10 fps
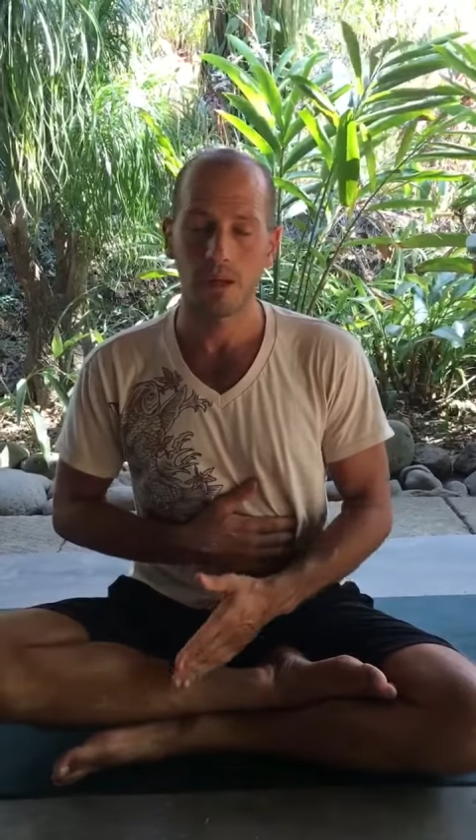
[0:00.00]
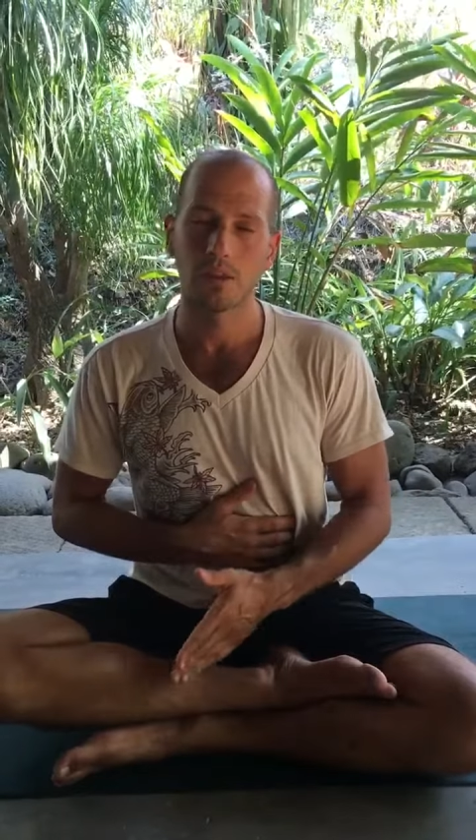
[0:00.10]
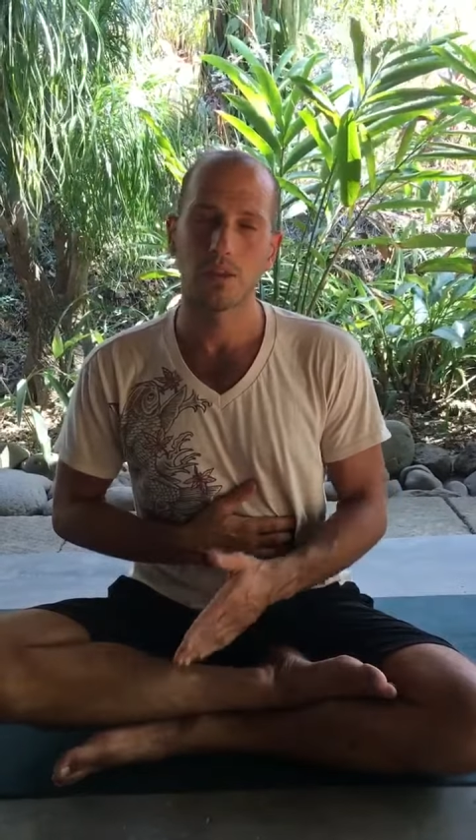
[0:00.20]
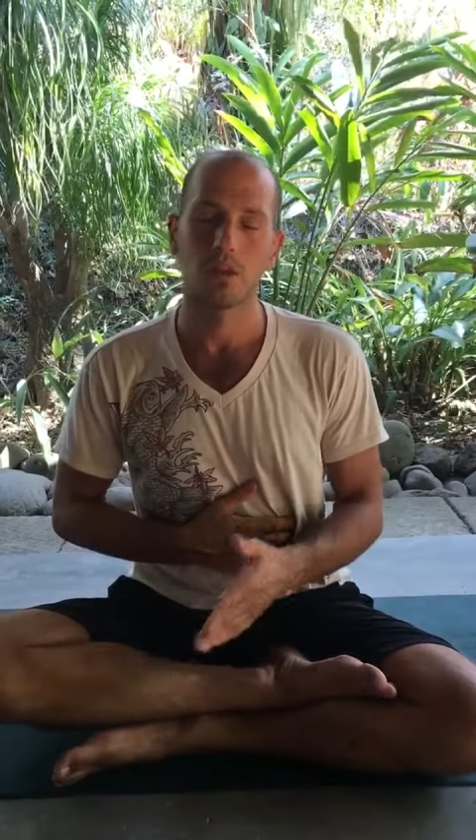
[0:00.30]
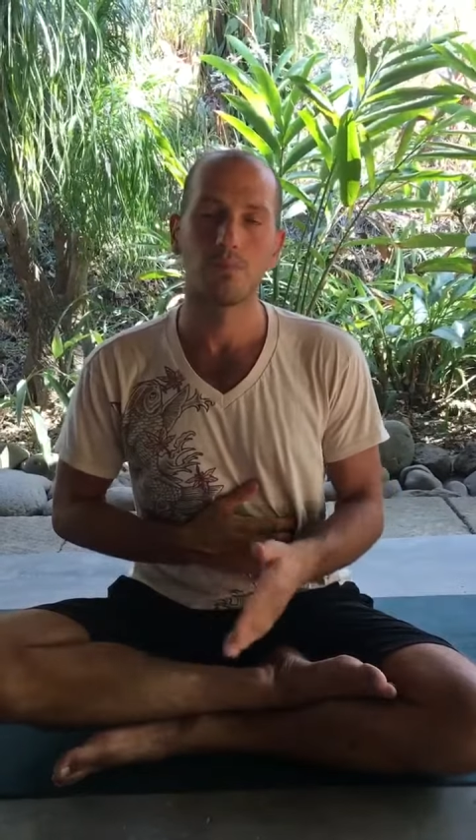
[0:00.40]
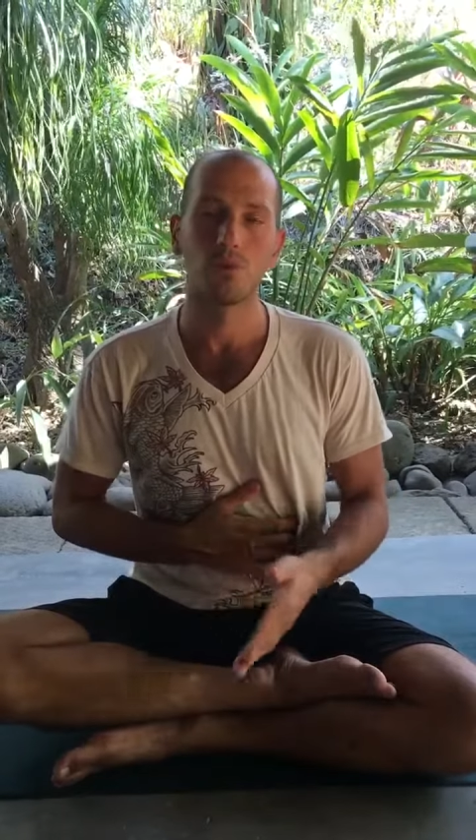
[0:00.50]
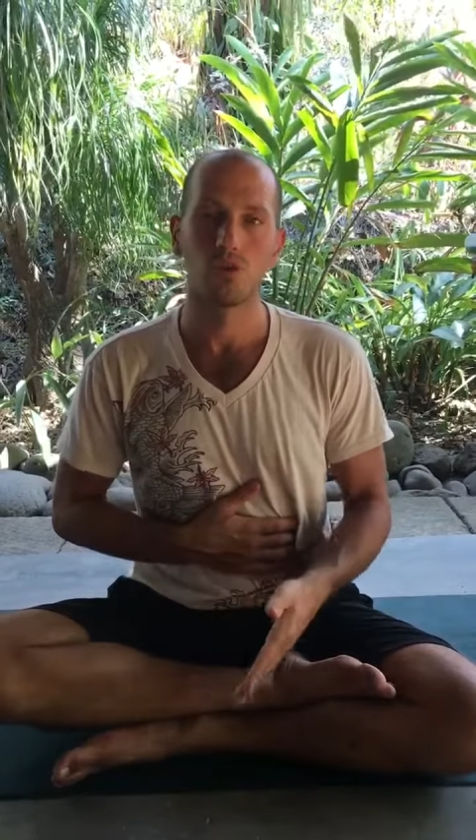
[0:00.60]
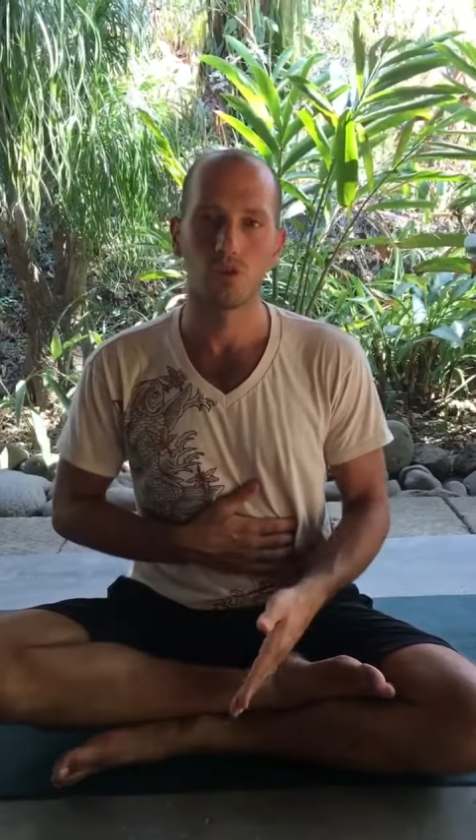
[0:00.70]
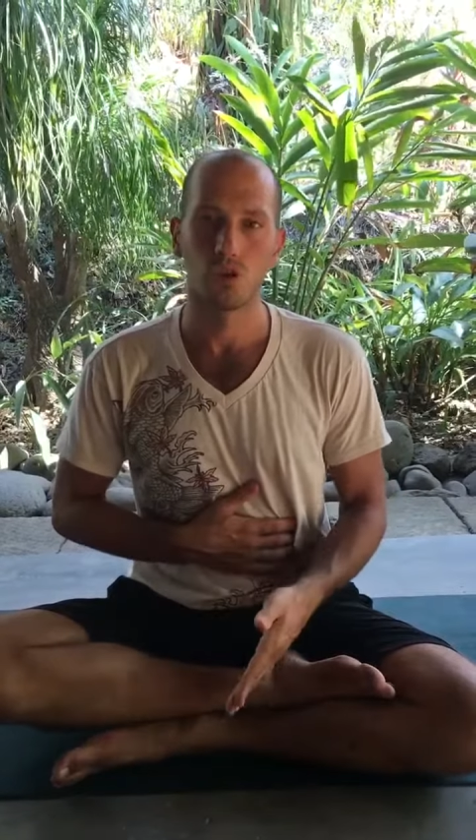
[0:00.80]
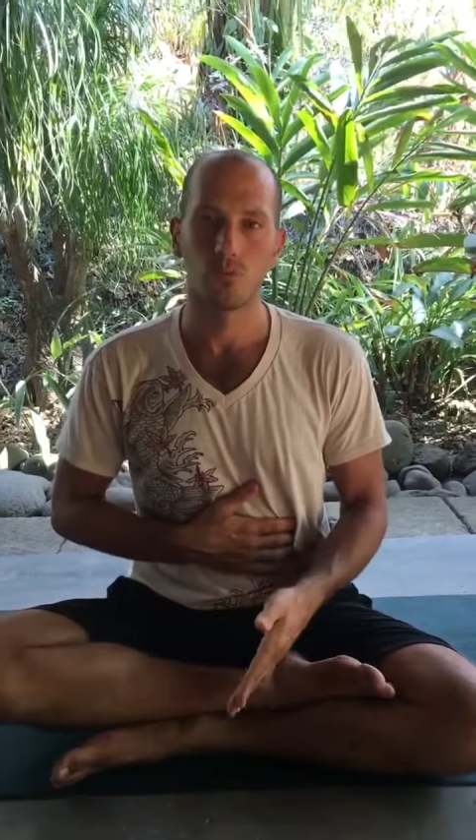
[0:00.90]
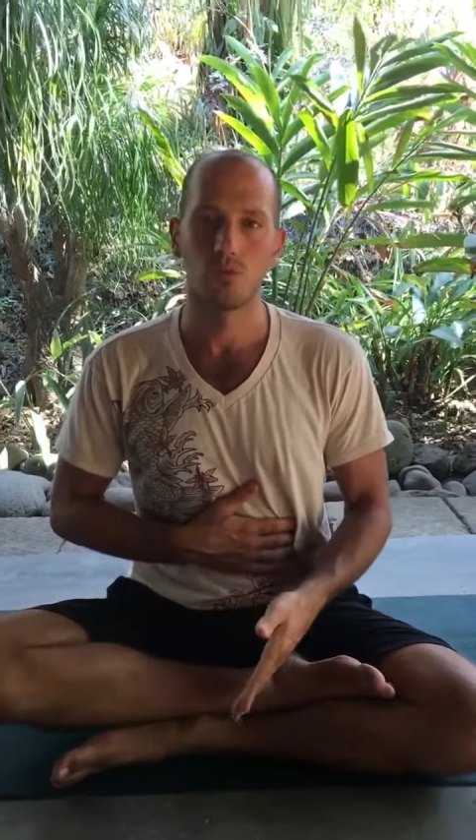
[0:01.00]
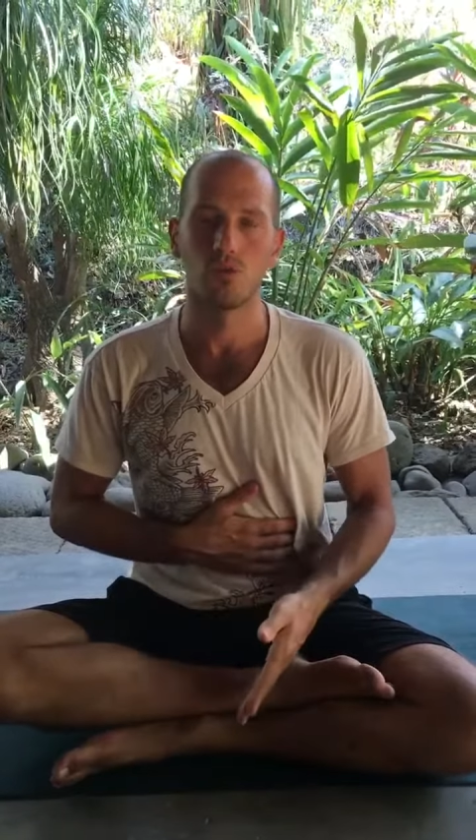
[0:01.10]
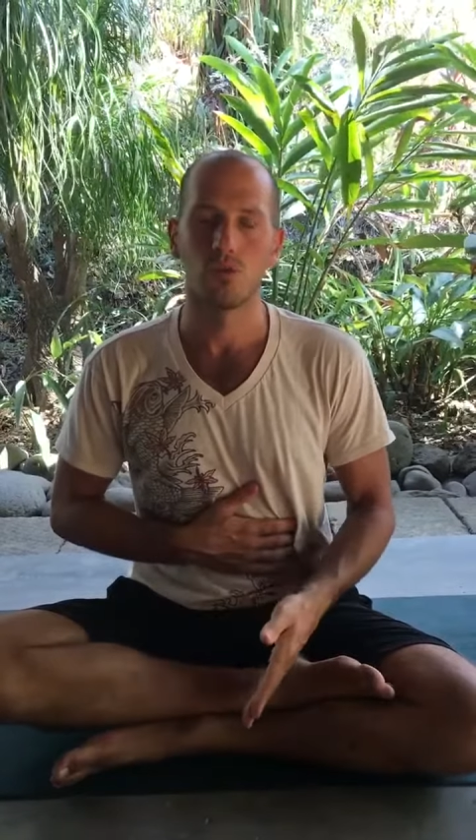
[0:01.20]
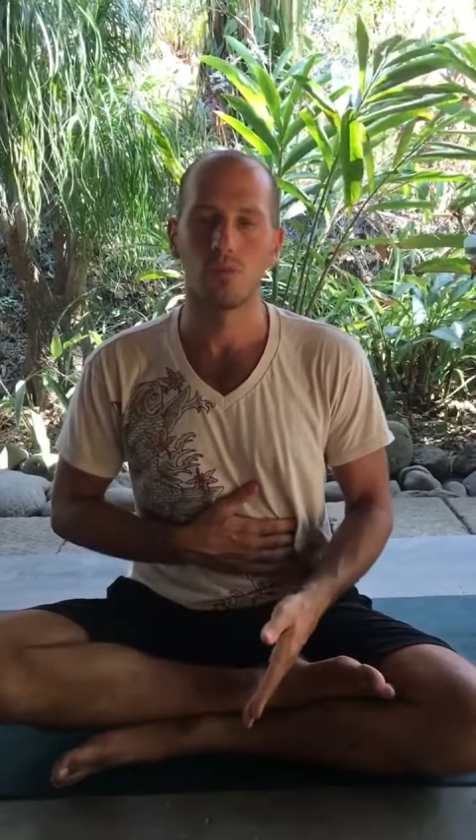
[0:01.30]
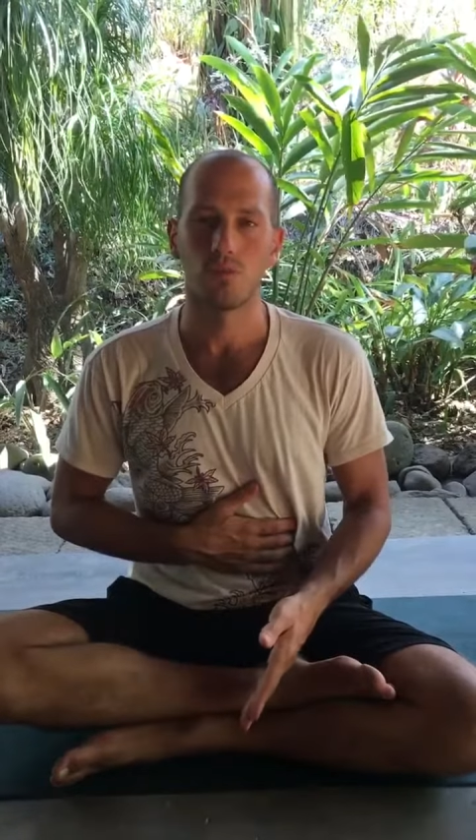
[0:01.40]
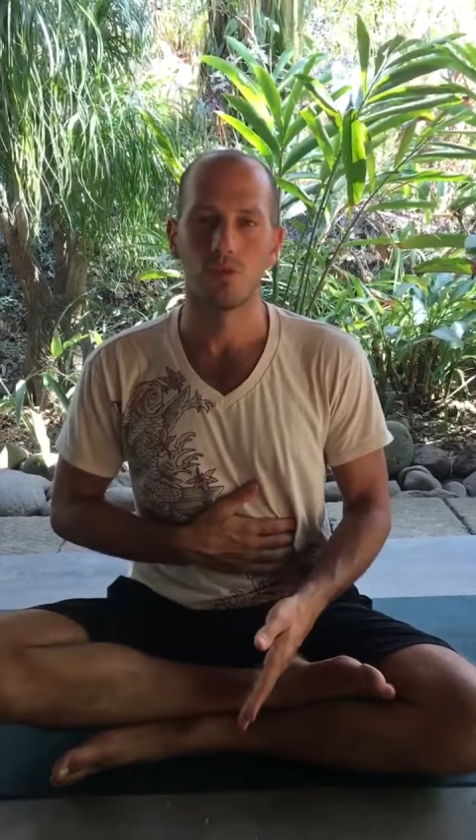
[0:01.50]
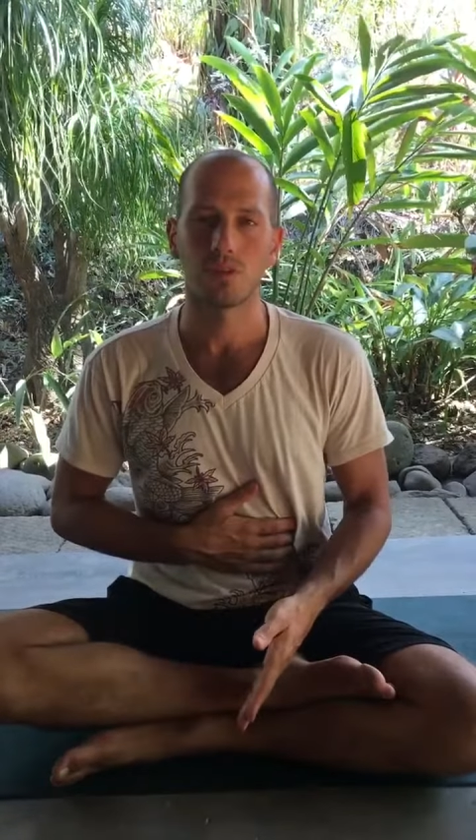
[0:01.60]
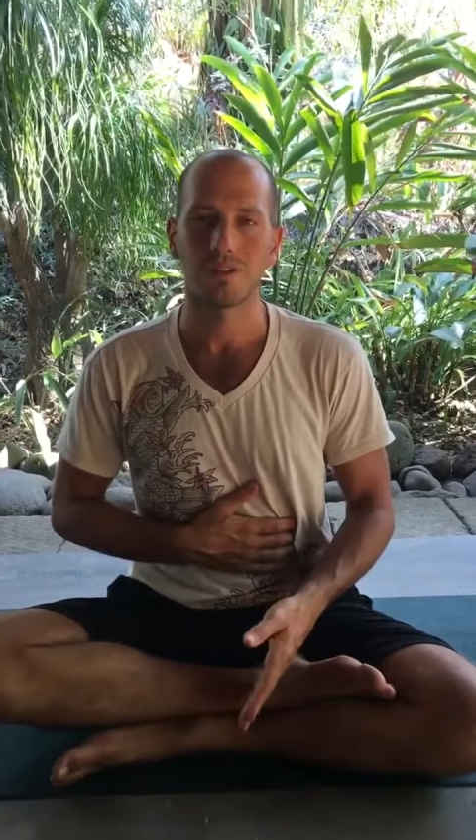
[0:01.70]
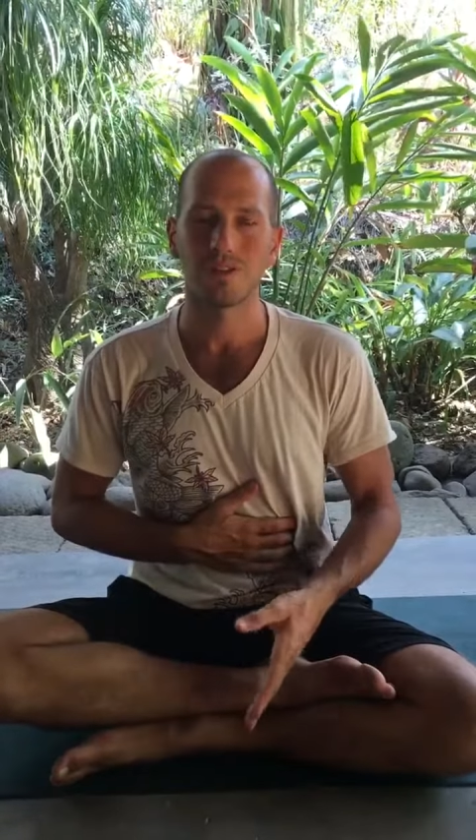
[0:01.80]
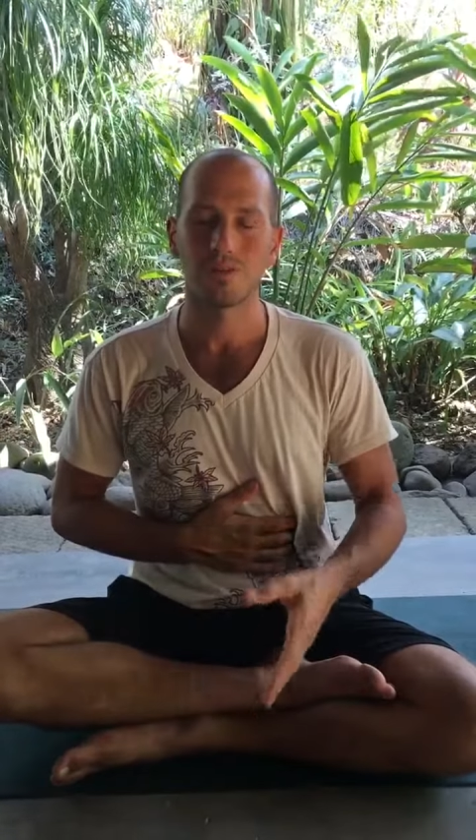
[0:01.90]
It's gonna boost your immune
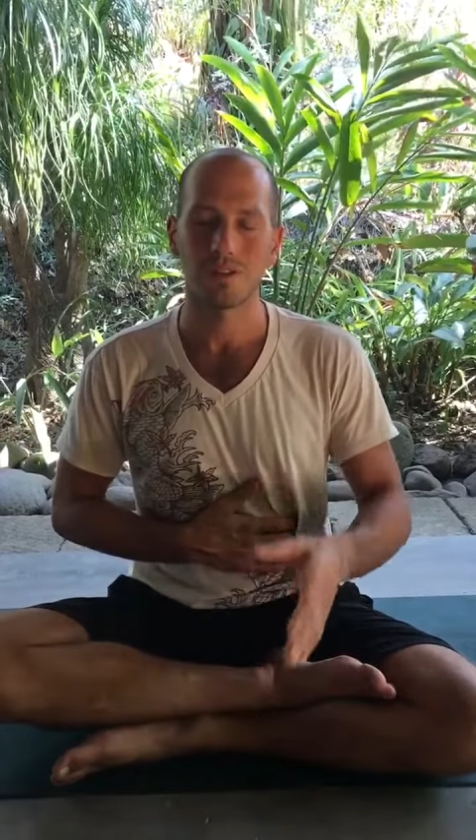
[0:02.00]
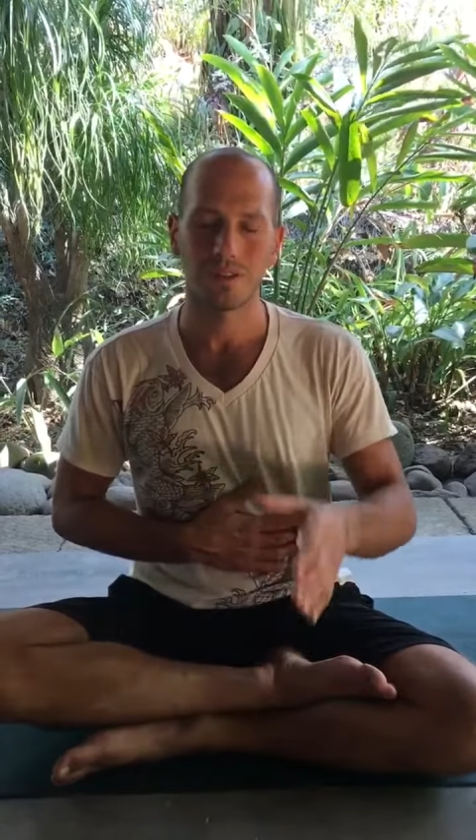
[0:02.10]
system,